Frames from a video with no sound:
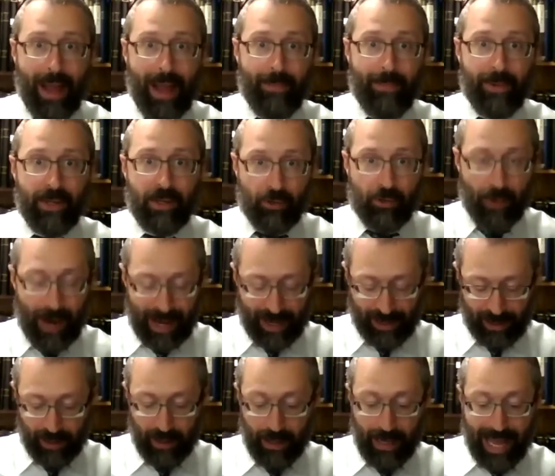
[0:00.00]

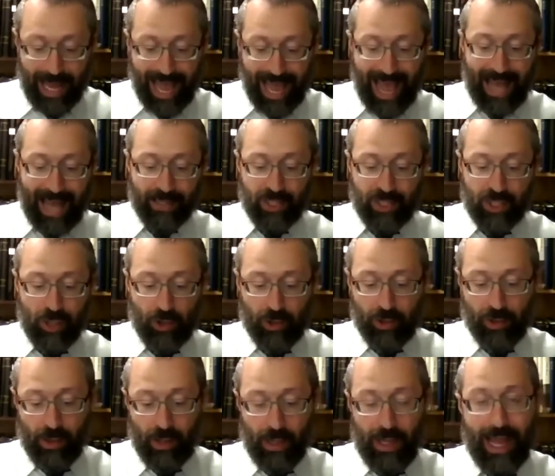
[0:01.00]
grain as
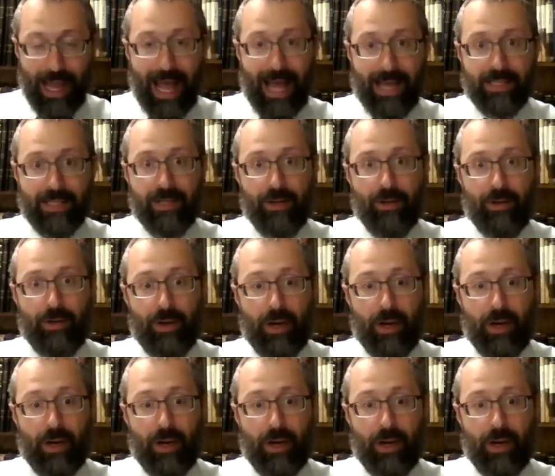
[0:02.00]
your eruv?